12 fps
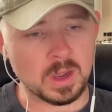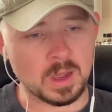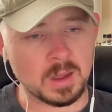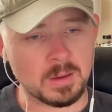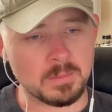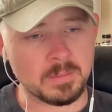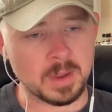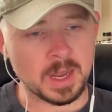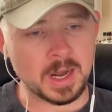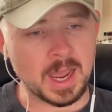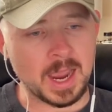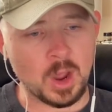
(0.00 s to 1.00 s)

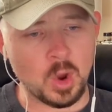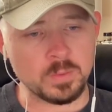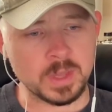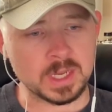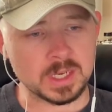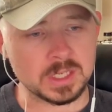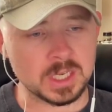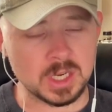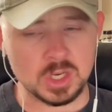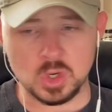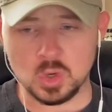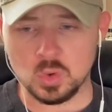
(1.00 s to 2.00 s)
And I hope they
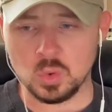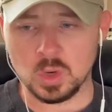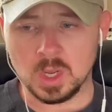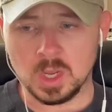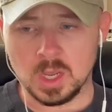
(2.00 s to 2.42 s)
continue